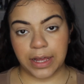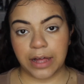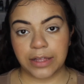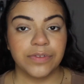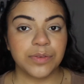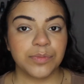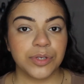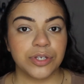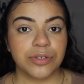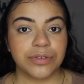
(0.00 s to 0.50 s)
I'll
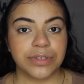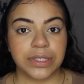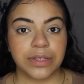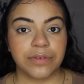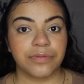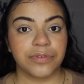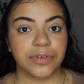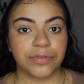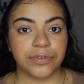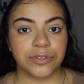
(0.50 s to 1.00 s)
definitely be using
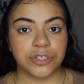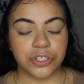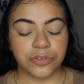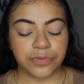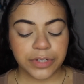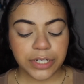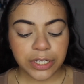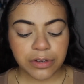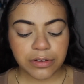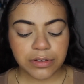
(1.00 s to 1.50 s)
them for
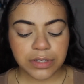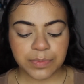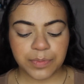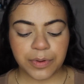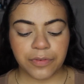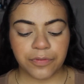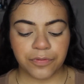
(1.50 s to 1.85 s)
future videos,